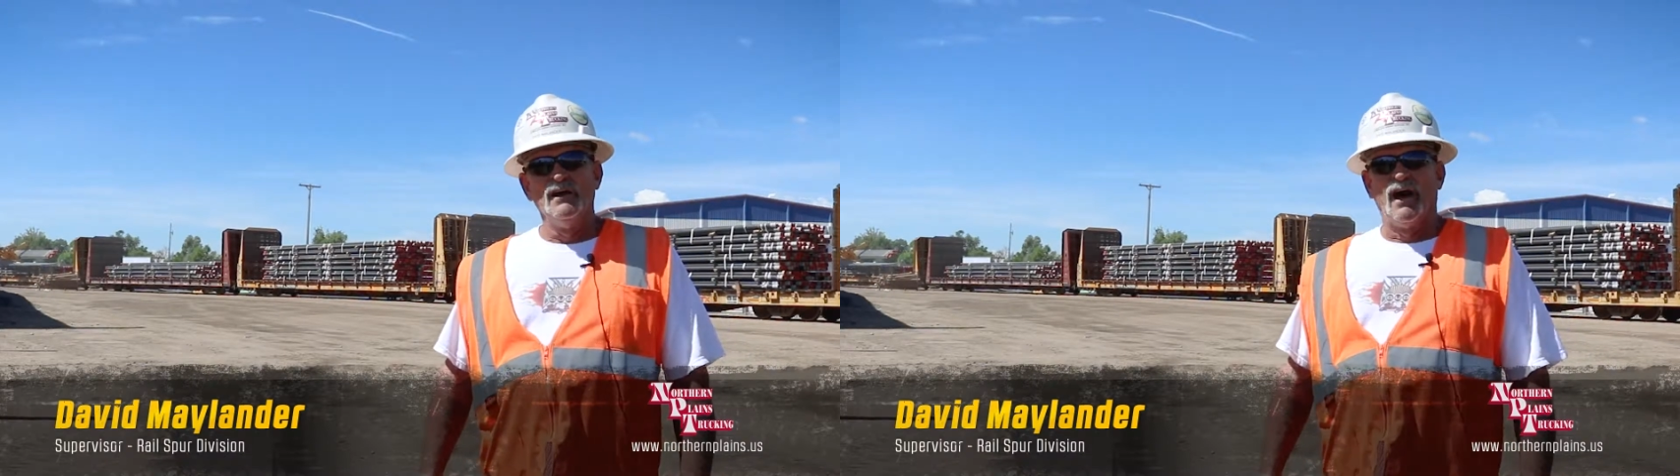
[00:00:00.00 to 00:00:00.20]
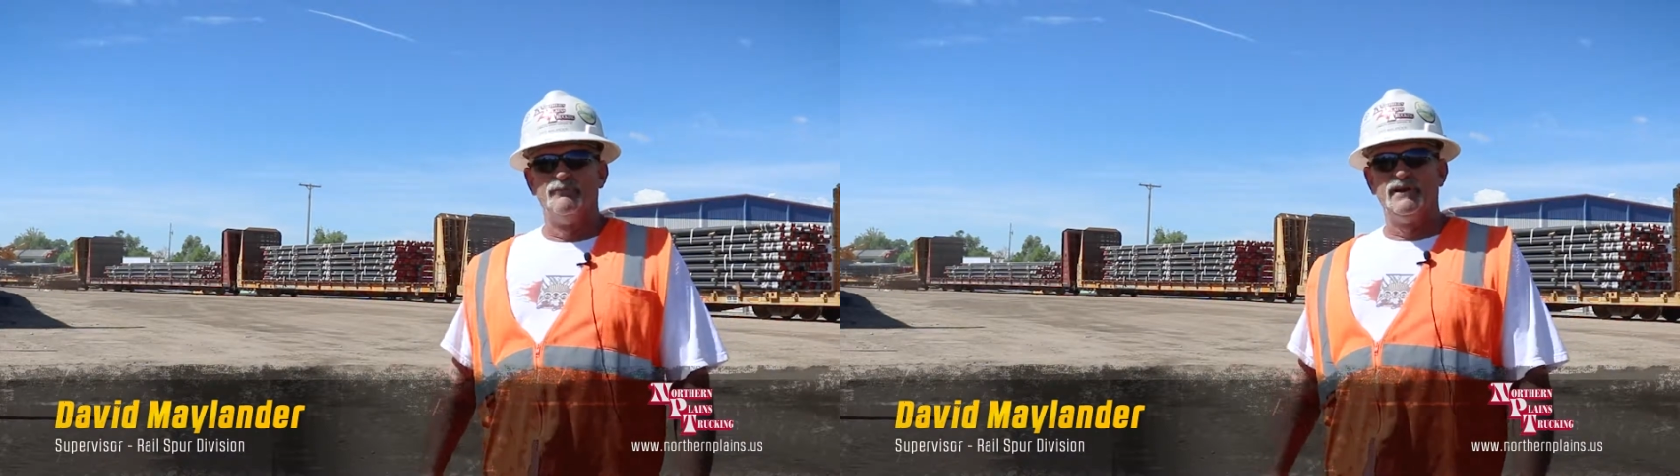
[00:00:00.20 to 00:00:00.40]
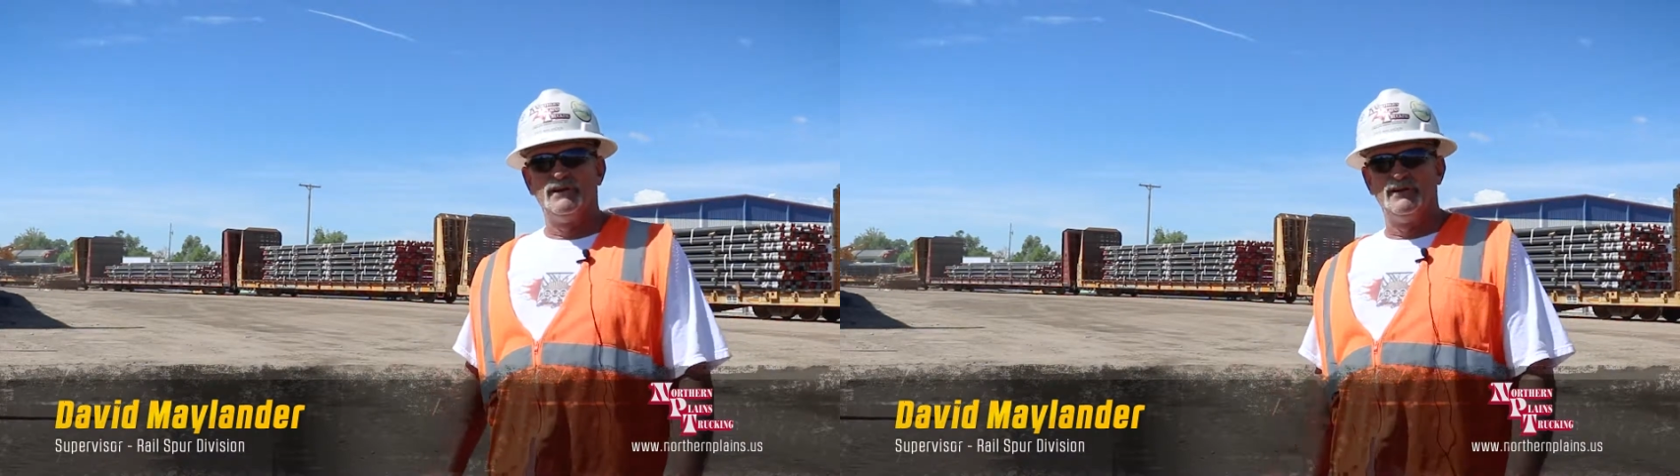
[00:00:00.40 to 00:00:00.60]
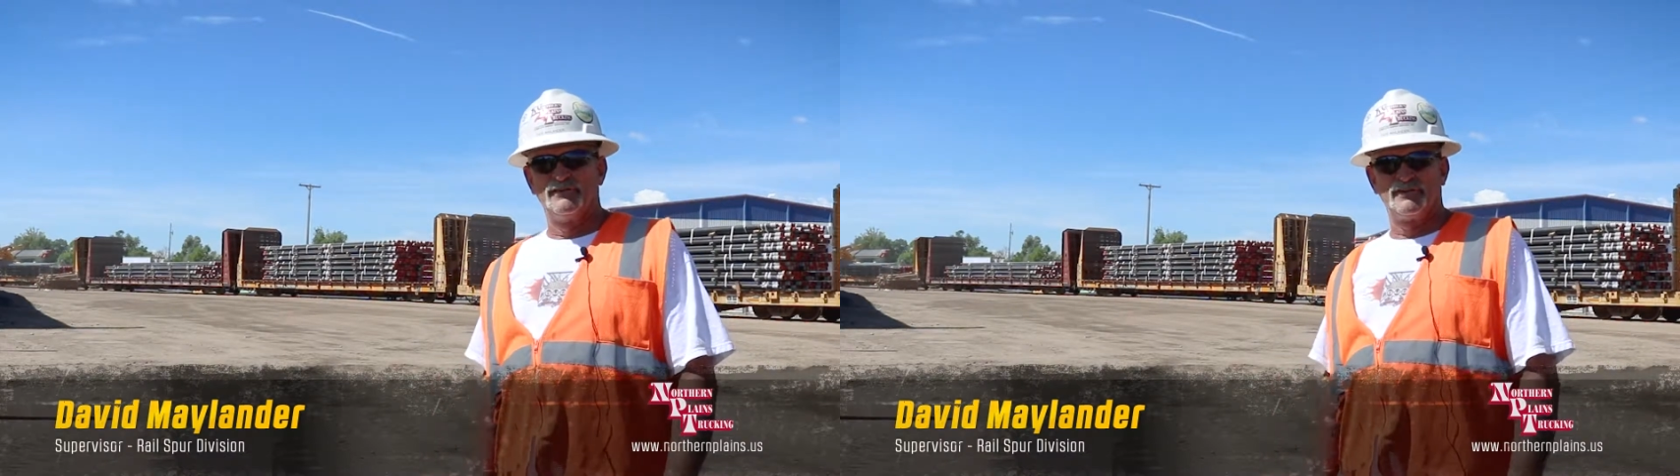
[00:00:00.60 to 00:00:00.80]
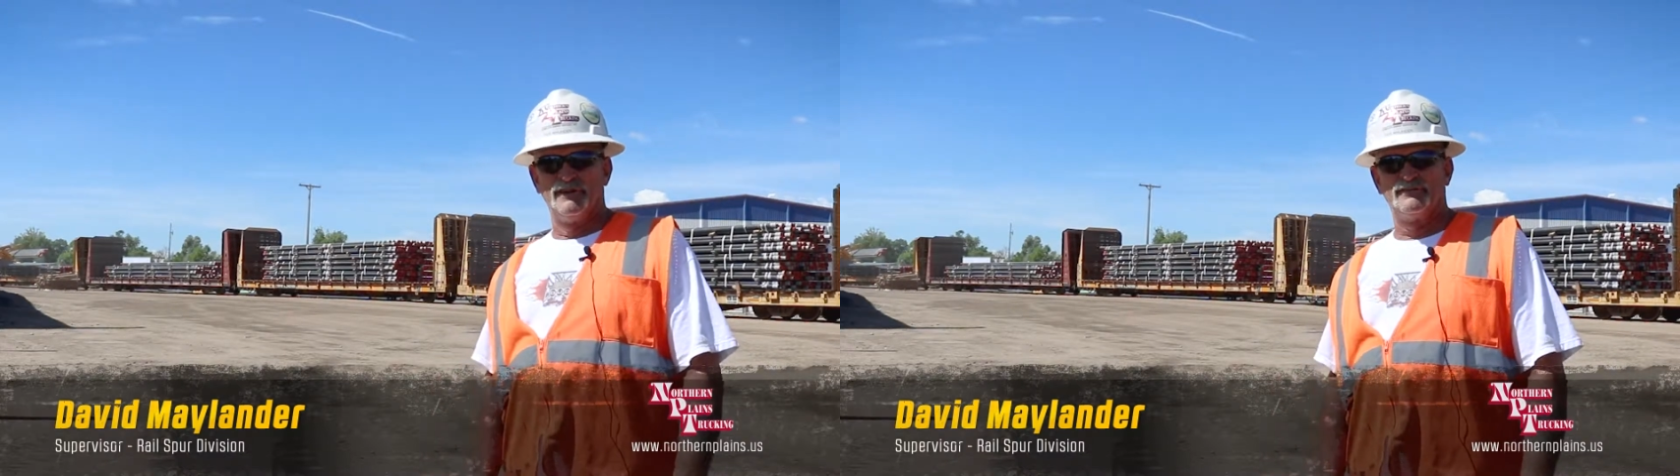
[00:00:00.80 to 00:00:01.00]
I've been
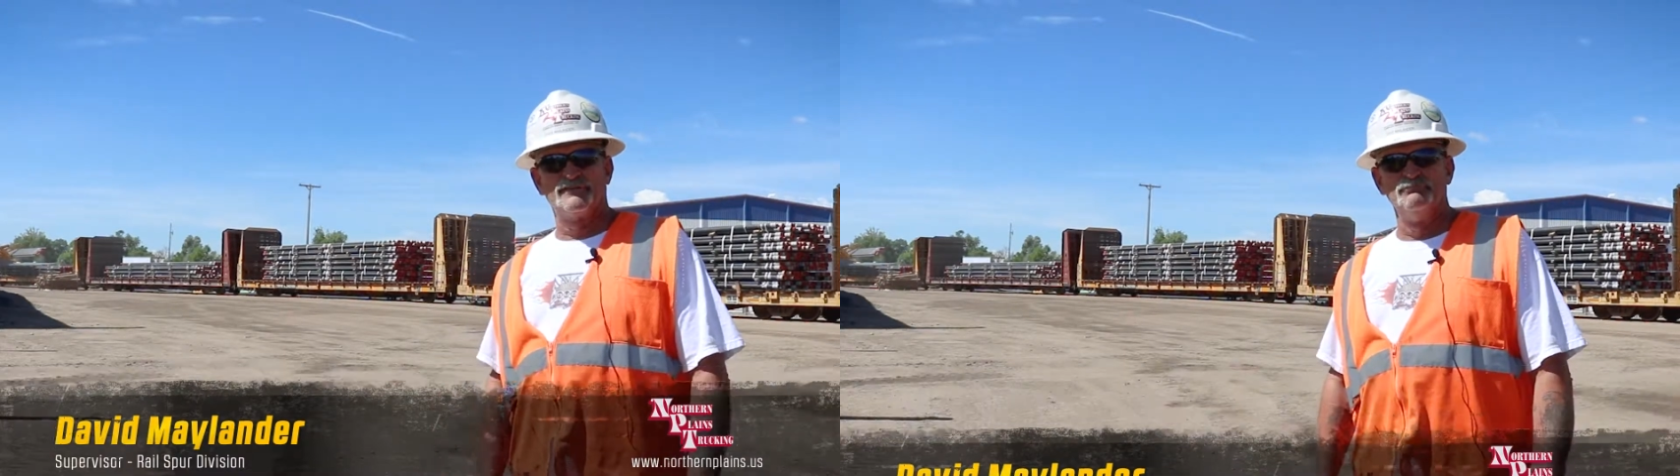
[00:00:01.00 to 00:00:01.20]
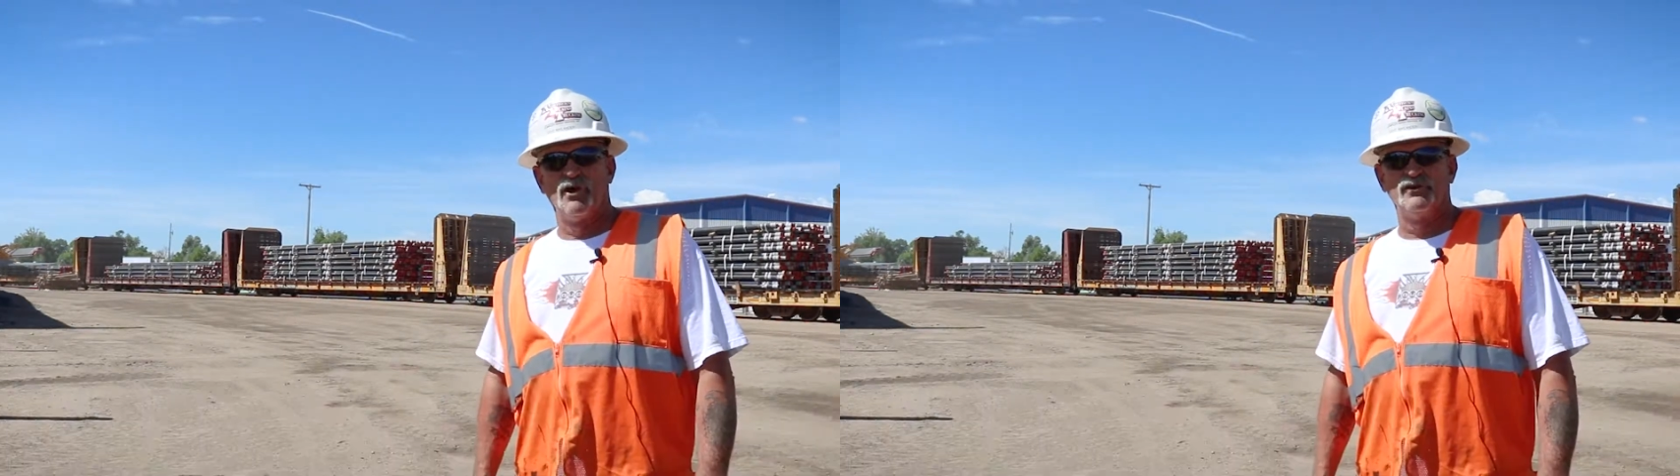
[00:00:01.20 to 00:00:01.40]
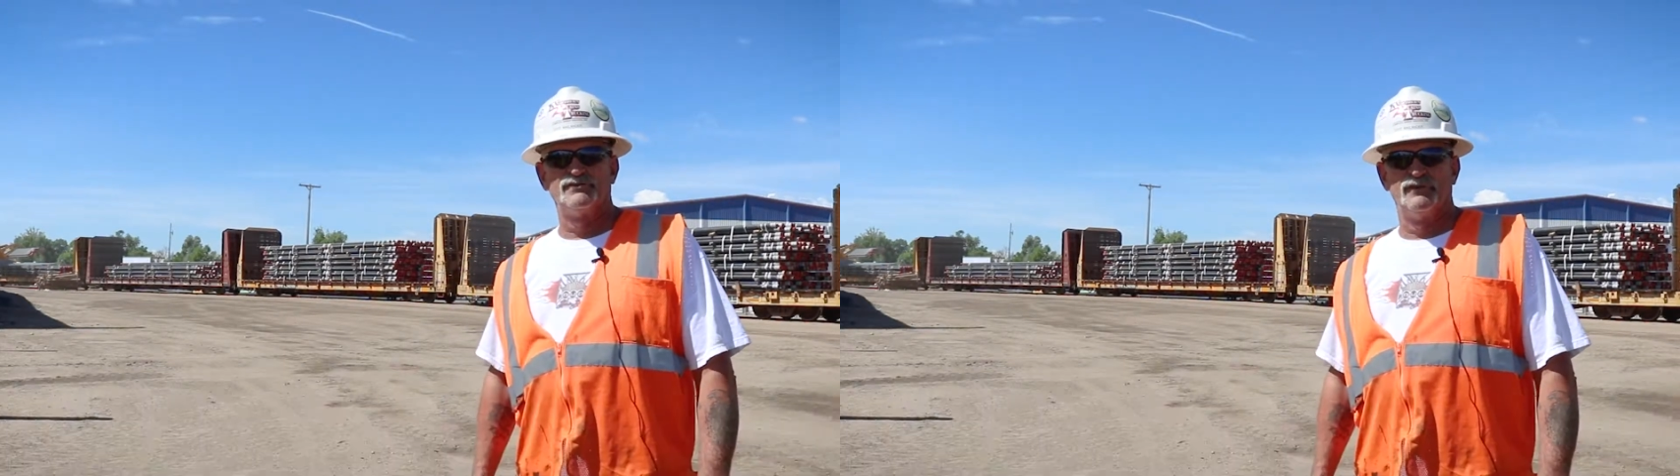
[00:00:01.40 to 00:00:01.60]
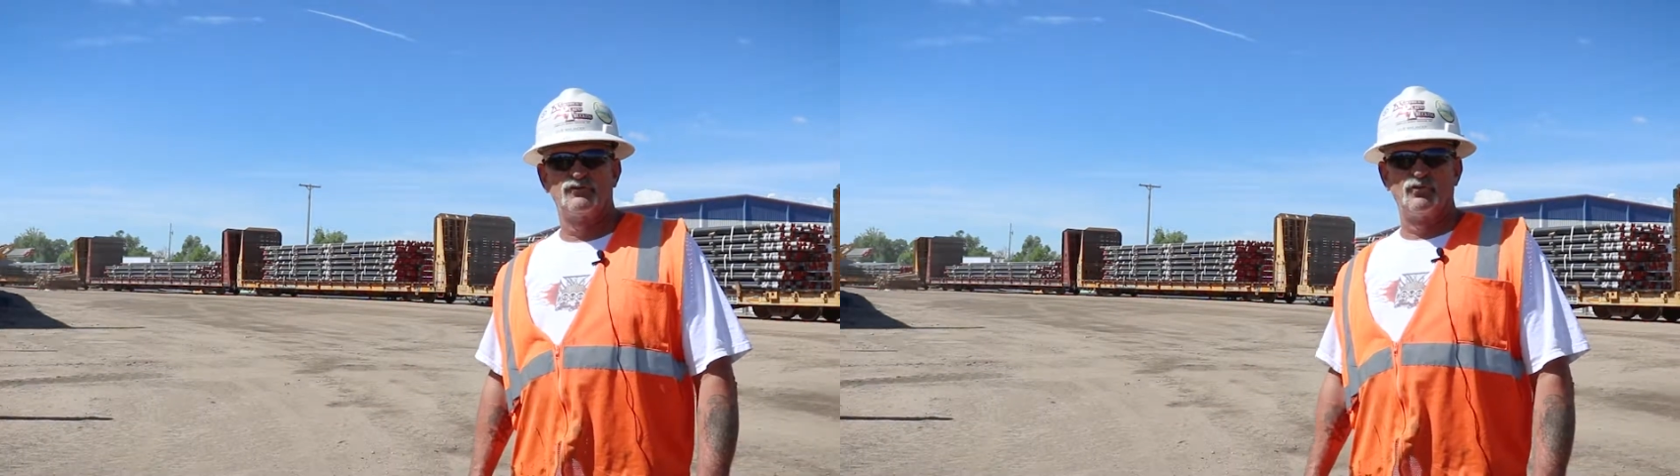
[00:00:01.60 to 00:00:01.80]
here since March of